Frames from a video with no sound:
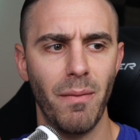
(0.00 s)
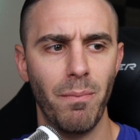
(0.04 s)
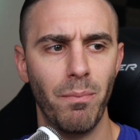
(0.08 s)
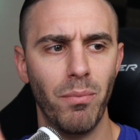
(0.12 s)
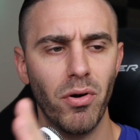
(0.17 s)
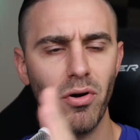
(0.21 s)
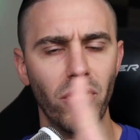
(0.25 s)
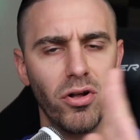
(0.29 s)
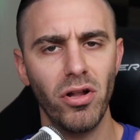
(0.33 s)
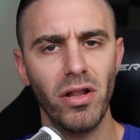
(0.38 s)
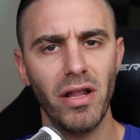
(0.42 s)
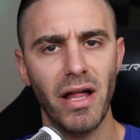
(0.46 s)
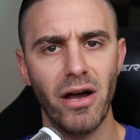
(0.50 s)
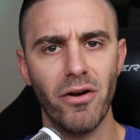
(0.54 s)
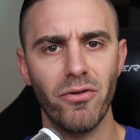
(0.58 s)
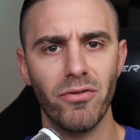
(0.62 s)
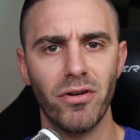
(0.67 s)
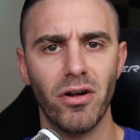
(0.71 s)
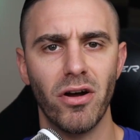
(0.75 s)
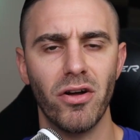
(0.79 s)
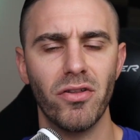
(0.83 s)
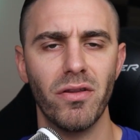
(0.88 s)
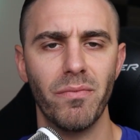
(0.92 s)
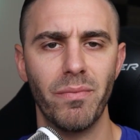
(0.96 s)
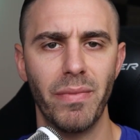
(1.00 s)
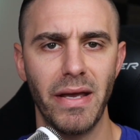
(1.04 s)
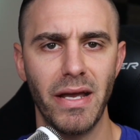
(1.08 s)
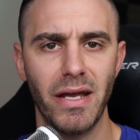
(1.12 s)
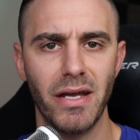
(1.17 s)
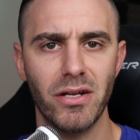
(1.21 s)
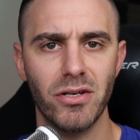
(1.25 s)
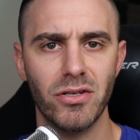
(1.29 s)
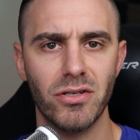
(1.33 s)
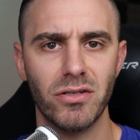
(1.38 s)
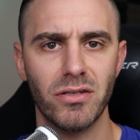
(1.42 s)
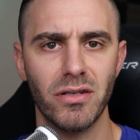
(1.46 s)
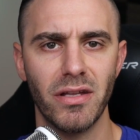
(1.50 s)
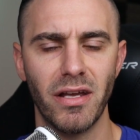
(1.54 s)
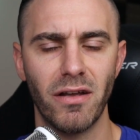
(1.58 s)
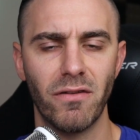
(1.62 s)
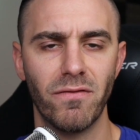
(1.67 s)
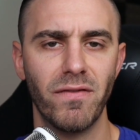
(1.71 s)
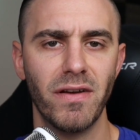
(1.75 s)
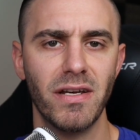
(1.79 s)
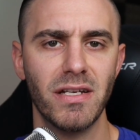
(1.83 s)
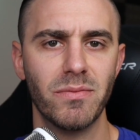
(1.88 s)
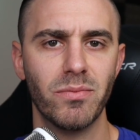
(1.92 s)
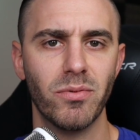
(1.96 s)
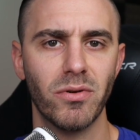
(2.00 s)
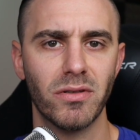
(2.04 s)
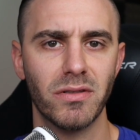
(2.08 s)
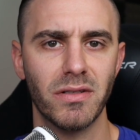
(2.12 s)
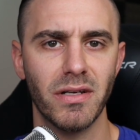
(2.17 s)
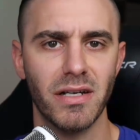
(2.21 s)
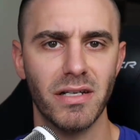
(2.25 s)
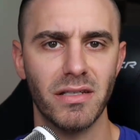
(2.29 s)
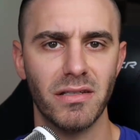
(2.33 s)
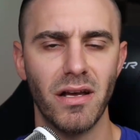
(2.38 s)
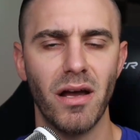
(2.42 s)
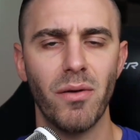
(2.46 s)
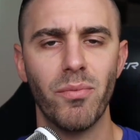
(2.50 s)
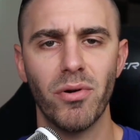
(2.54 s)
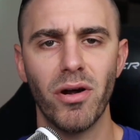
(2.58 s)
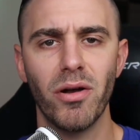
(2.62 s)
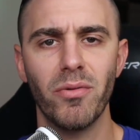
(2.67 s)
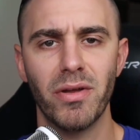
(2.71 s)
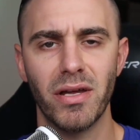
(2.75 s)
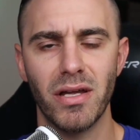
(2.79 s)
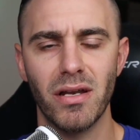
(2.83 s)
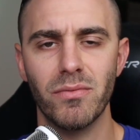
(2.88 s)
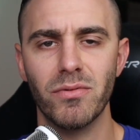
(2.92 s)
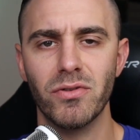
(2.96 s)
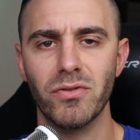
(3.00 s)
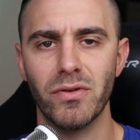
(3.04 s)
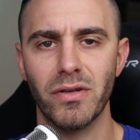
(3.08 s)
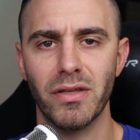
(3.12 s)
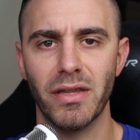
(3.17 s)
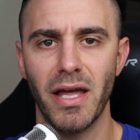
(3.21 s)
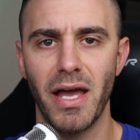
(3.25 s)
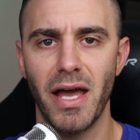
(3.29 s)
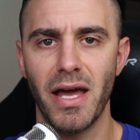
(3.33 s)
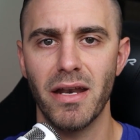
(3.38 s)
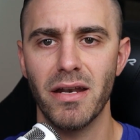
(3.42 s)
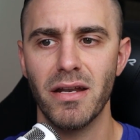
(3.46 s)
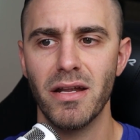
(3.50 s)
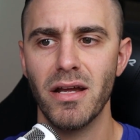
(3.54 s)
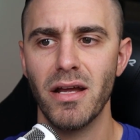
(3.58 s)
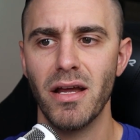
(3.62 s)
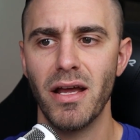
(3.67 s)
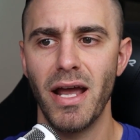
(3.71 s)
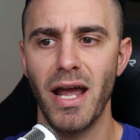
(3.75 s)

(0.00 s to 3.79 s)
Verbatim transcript: a pull out on the page like Facebook does. I'll probably end up doing that.